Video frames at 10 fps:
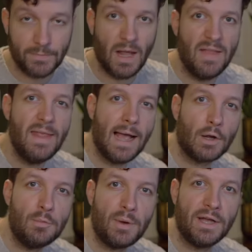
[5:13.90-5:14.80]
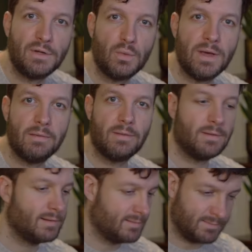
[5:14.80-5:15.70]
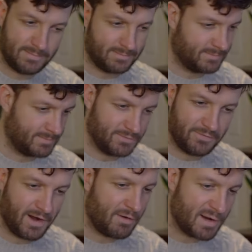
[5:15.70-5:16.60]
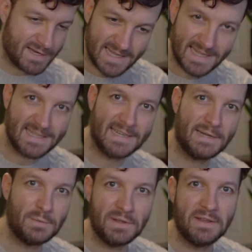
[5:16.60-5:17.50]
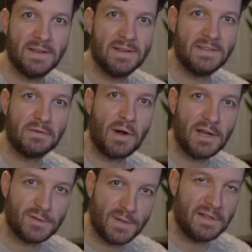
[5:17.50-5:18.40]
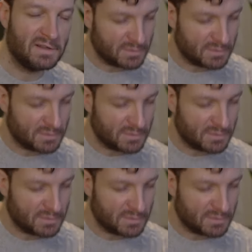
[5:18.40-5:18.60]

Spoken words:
And that combined with the various things I did with the arrangement and the